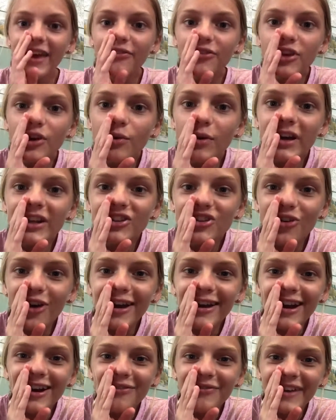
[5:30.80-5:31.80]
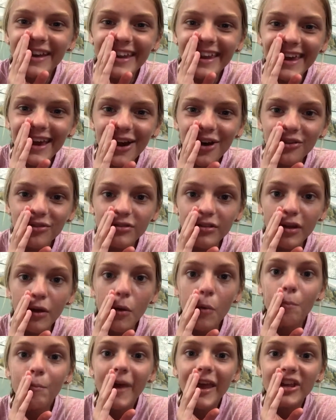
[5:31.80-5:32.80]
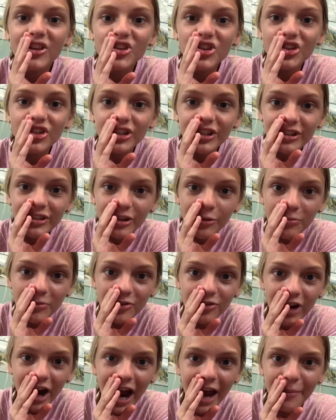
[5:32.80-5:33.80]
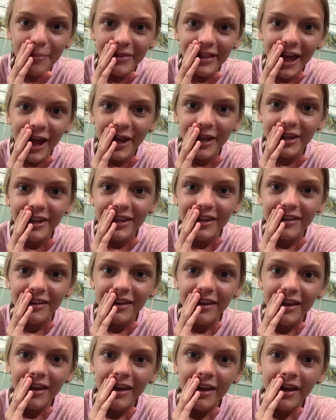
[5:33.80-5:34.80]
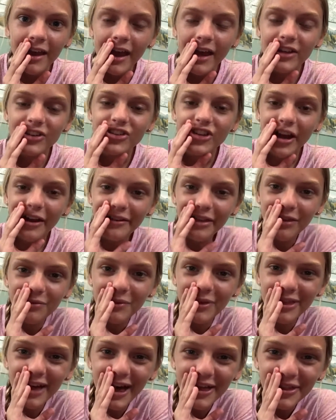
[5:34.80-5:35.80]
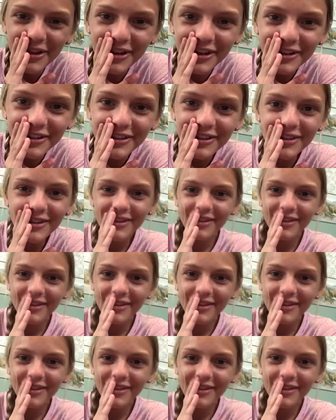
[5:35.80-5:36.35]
you enjoyed our videos, make sure to subscribe, like, and share this with others.